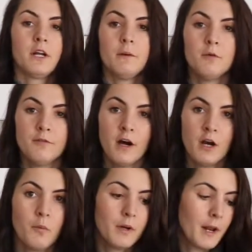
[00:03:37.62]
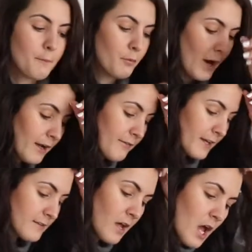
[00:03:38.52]
going to move on with a
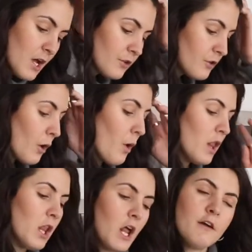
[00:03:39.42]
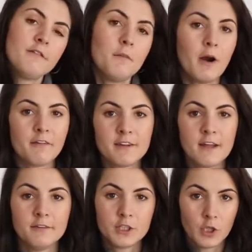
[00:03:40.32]
breakfast. So a lot of the breakfasts
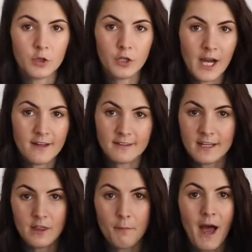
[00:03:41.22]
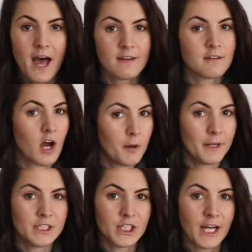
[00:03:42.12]
I've showed you guys in the past on
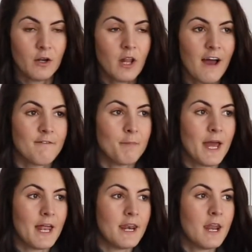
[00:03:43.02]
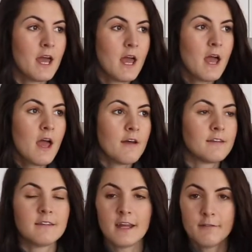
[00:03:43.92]
my channel have been
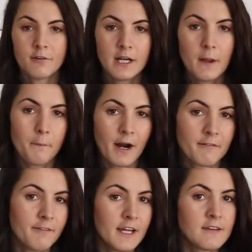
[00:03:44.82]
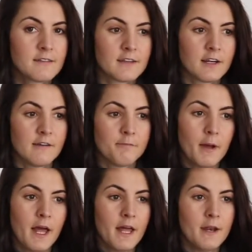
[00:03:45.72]
savory breakfasts. They've
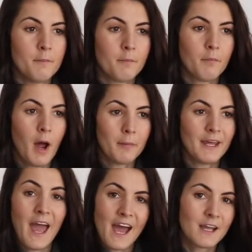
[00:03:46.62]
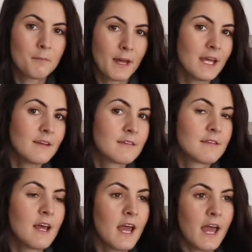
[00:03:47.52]
been probably egg
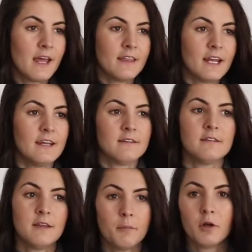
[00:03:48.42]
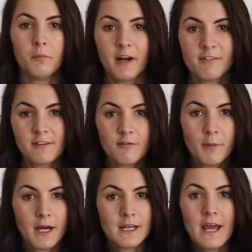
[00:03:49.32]
based, and that is the typical breakfast of
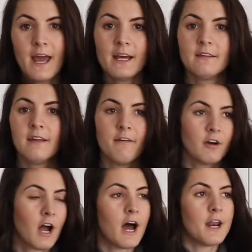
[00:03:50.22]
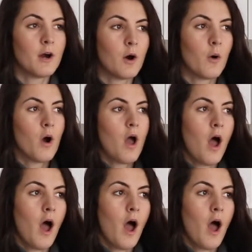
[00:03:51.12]
mine: eggs, avocado,